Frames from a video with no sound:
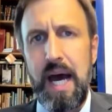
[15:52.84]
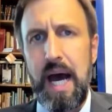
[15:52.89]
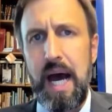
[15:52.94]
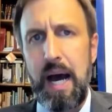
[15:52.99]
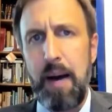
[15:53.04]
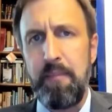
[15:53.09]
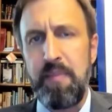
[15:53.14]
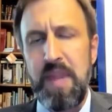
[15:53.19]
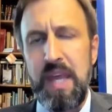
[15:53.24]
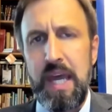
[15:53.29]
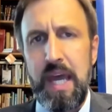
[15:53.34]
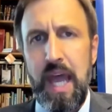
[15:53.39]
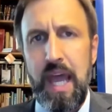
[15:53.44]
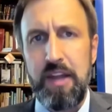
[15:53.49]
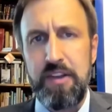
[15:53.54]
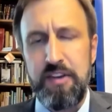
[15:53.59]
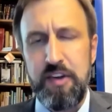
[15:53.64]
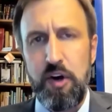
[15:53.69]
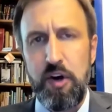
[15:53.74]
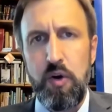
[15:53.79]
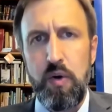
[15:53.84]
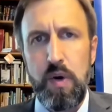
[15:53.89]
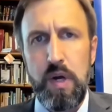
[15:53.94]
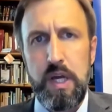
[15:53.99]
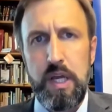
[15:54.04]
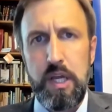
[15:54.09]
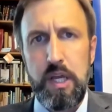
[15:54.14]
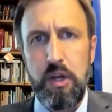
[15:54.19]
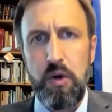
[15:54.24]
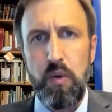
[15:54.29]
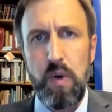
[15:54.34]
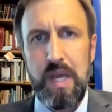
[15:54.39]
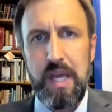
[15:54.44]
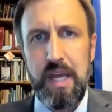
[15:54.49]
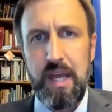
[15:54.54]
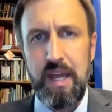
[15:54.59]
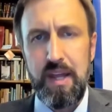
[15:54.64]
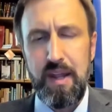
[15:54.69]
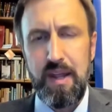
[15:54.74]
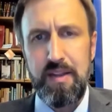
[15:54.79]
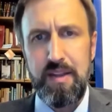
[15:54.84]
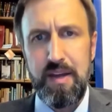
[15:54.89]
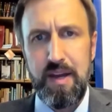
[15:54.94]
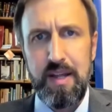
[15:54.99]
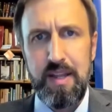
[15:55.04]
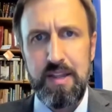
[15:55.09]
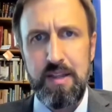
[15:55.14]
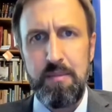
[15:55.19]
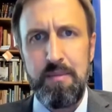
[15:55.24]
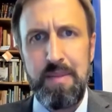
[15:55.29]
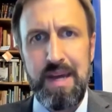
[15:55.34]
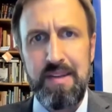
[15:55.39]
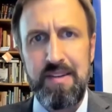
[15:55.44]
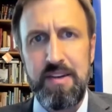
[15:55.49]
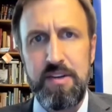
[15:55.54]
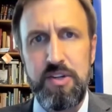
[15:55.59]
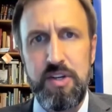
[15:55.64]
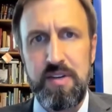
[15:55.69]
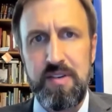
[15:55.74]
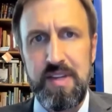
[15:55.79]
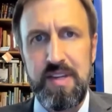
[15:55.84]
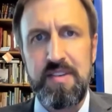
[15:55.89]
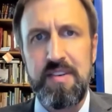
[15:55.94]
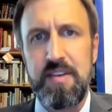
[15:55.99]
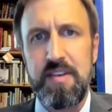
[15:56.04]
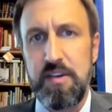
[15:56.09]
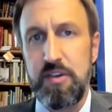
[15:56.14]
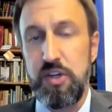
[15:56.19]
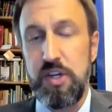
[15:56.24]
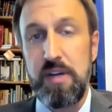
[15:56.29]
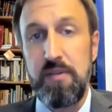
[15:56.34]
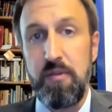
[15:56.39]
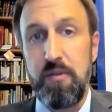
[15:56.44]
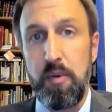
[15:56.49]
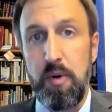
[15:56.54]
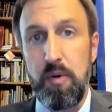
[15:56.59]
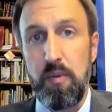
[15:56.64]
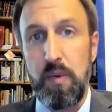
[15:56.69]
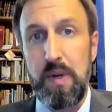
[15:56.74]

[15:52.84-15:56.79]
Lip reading: I think the message is this is achievable.